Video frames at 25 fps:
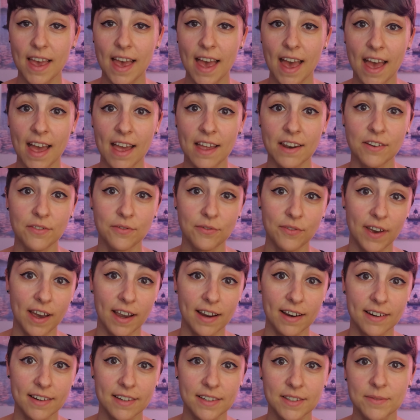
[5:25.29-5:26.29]
an
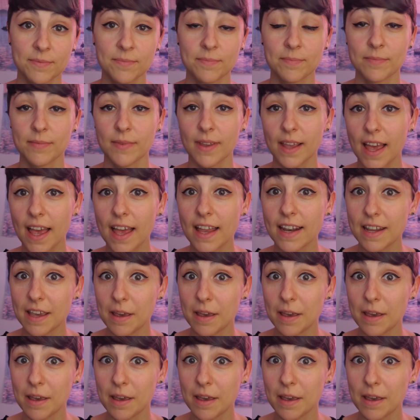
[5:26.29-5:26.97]
effect, an